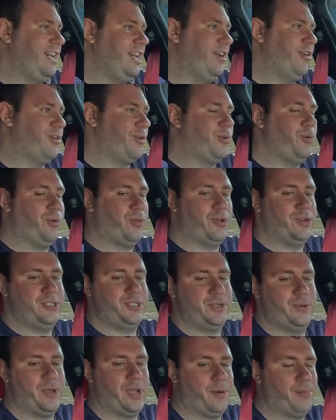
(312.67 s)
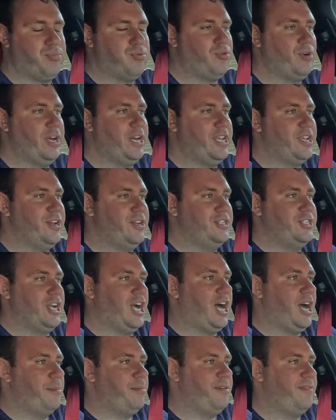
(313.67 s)
intercooler is doing a pretty good
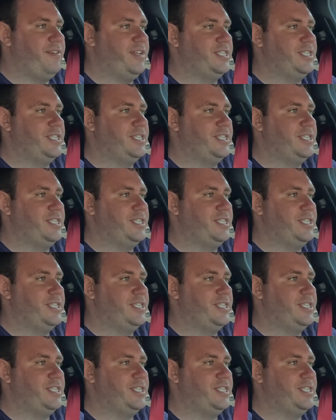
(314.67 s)
job if